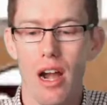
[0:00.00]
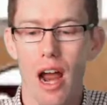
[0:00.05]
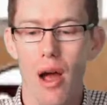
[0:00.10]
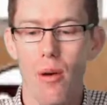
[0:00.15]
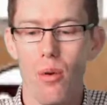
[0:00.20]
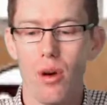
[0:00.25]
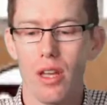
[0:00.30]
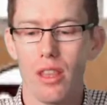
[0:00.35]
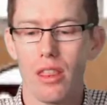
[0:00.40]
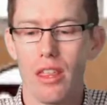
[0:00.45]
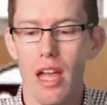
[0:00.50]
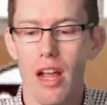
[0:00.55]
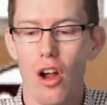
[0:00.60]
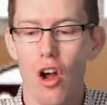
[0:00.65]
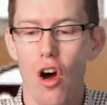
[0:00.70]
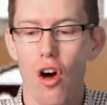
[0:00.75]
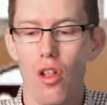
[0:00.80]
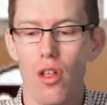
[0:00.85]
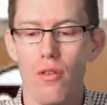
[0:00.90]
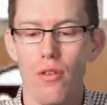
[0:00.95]
I want to thank
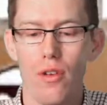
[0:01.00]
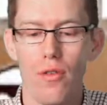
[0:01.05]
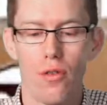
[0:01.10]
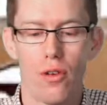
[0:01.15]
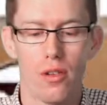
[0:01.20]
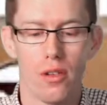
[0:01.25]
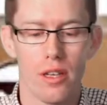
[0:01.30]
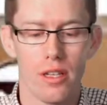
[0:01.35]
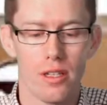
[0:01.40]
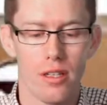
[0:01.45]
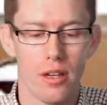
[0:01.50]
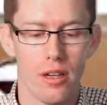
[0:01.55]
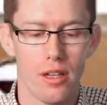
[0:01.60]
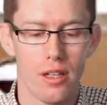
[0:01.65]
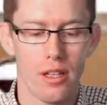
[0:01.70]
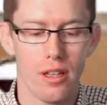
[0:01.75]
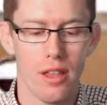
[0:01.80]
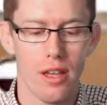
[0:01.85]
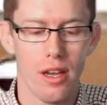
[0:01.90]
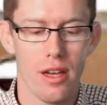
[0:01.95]
all of you for
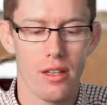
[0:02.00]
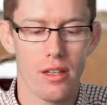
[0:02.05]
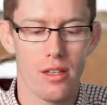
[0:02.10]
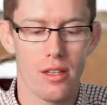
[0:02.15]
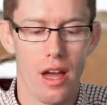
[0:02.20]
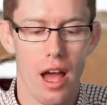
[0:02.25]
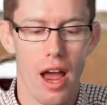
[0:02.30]
listening to this.